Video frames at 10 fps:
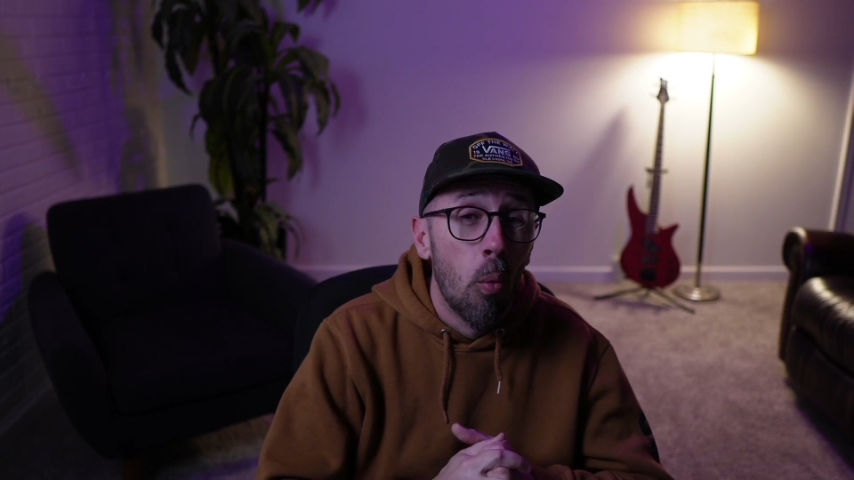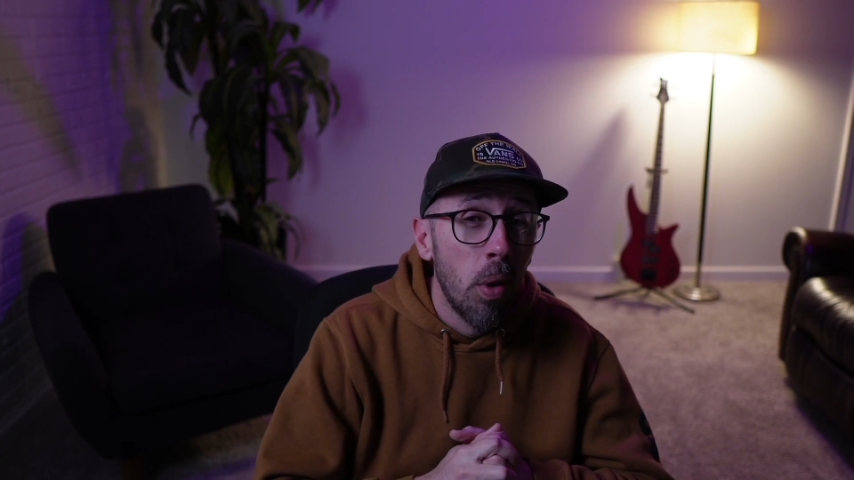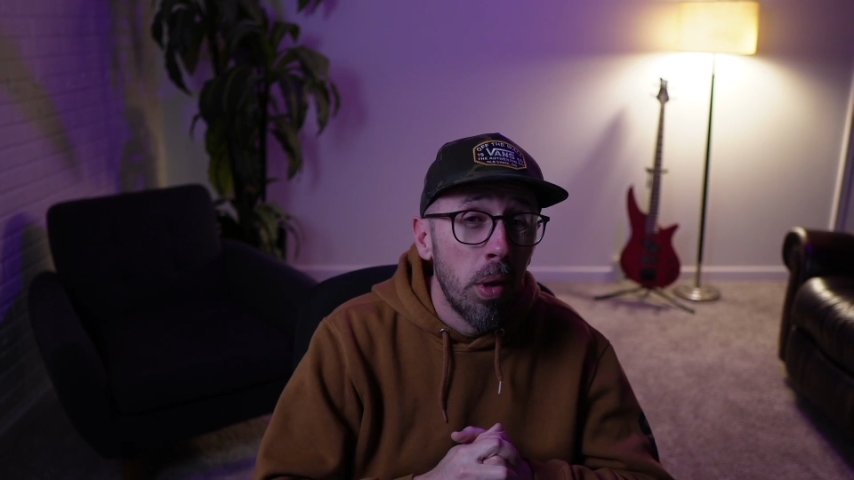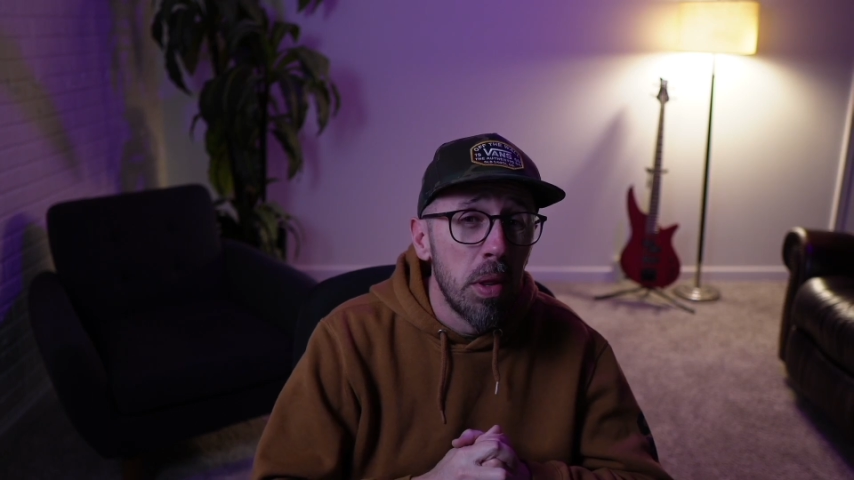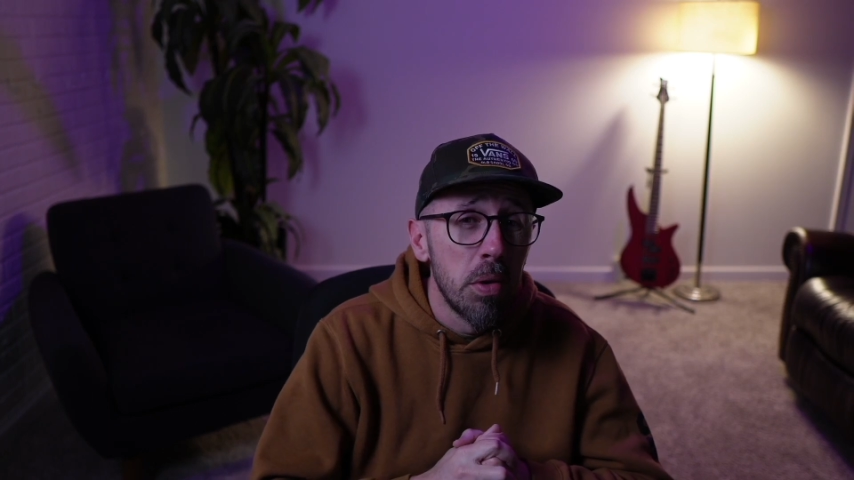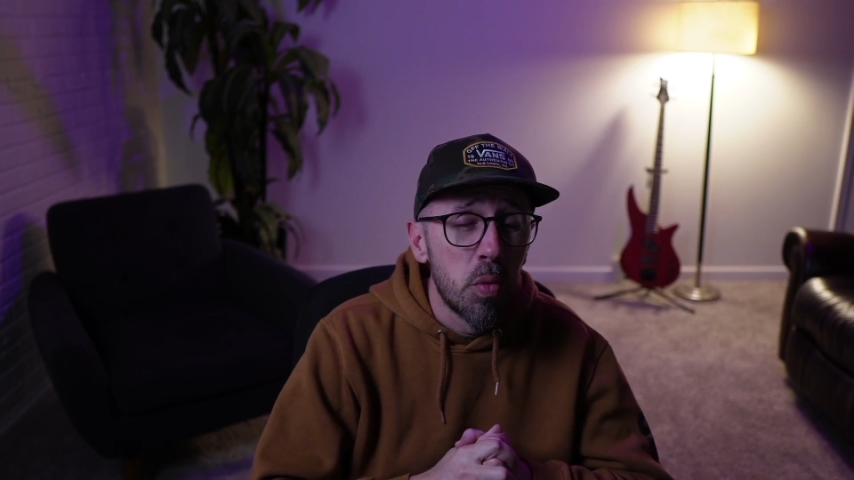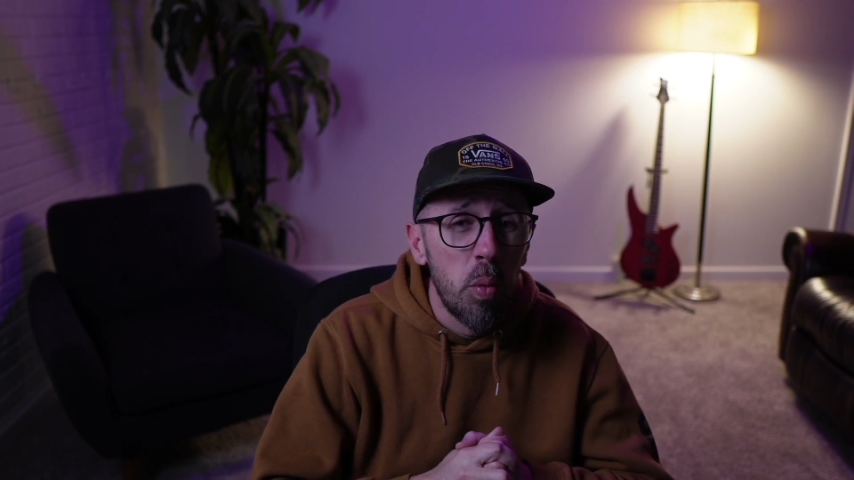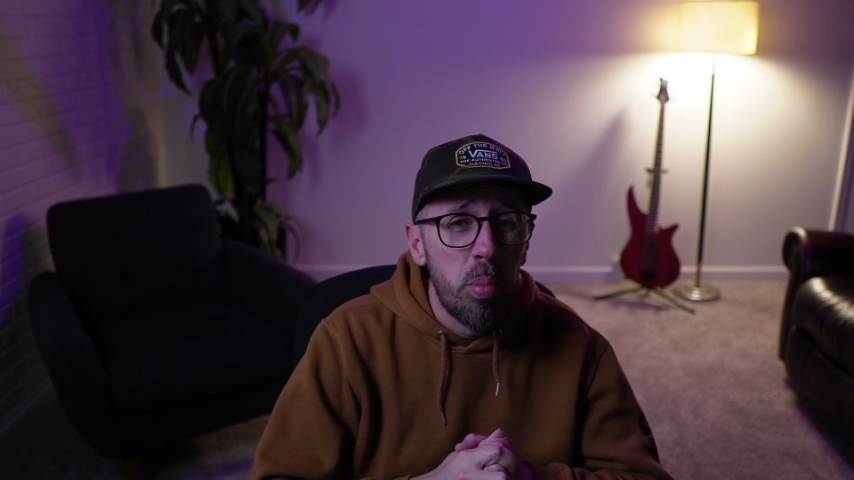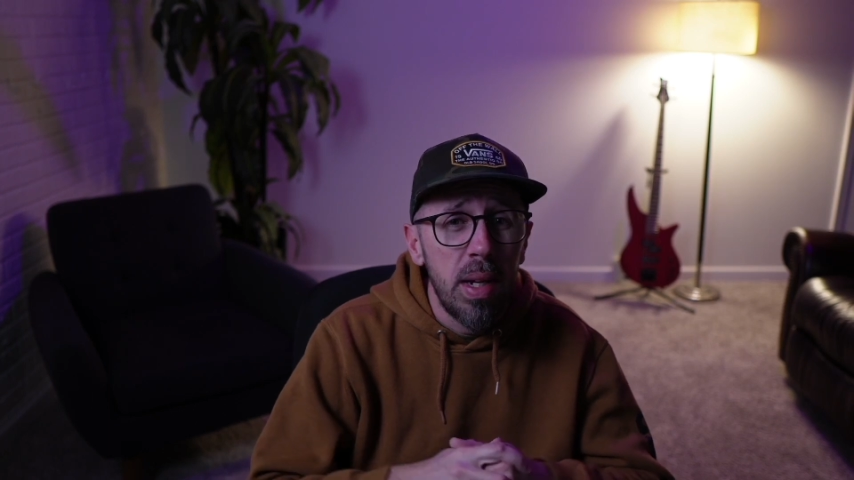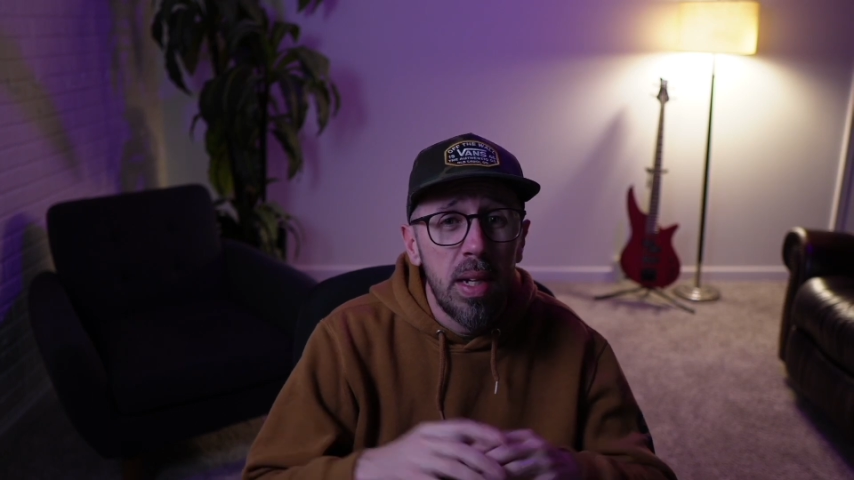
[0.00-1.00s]
One of those
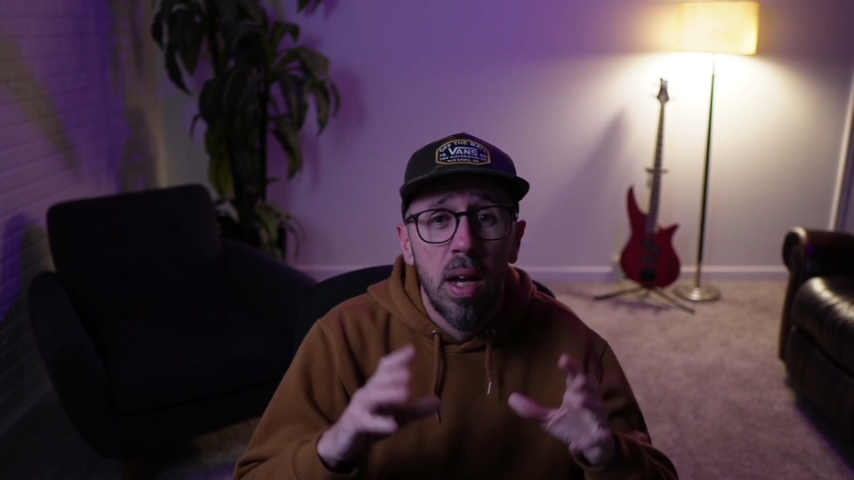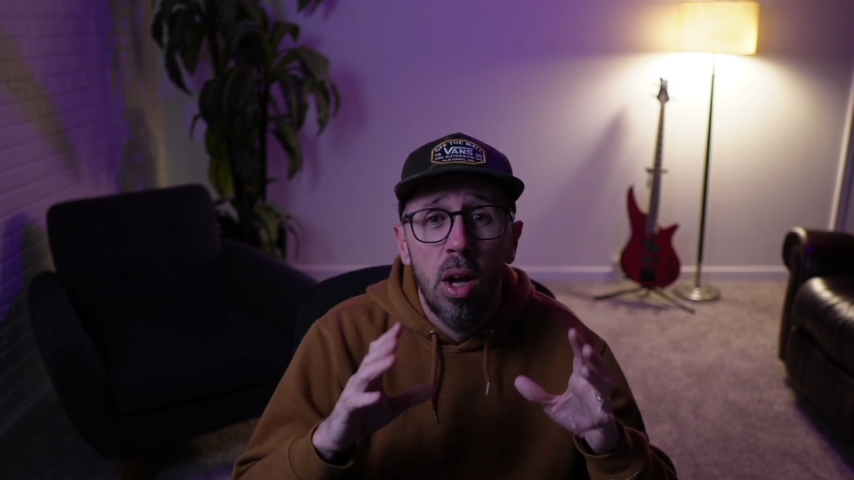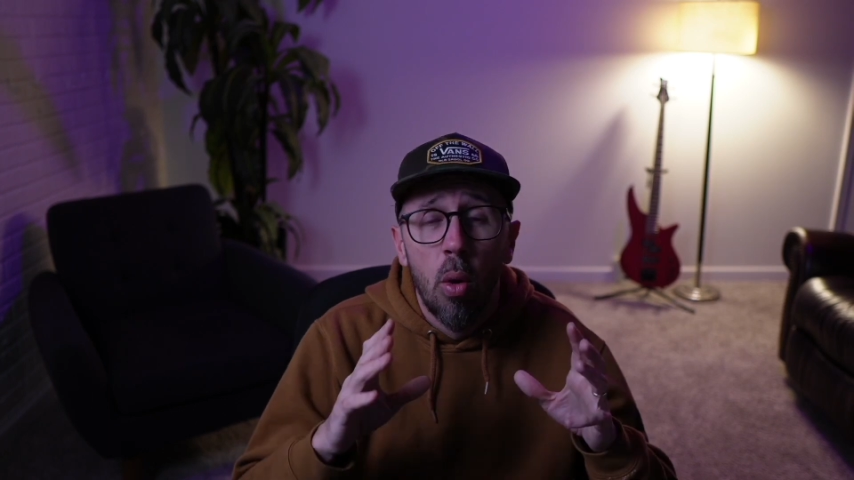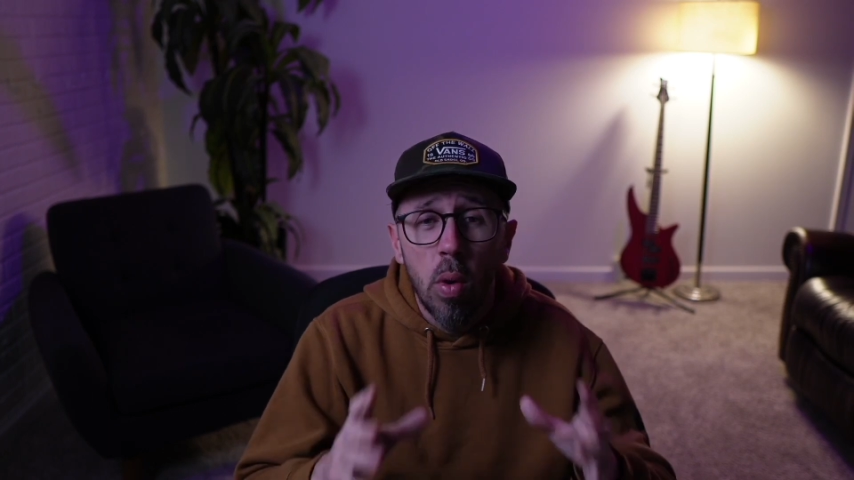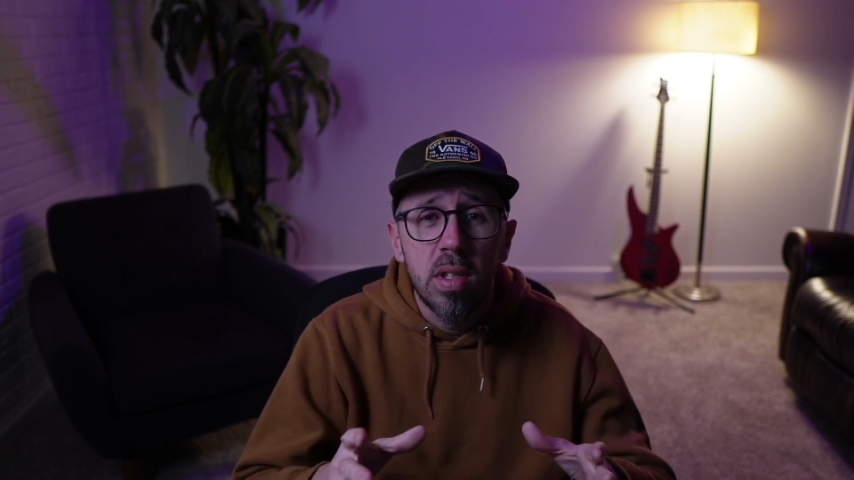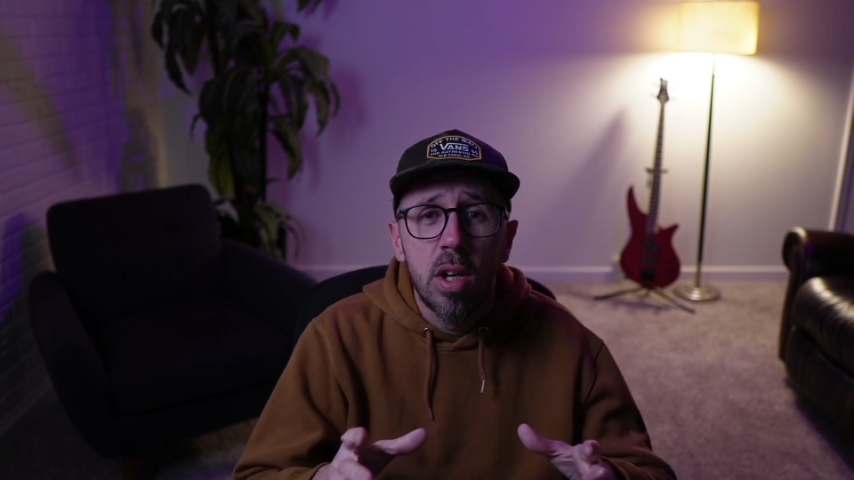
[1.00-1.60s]
would be What's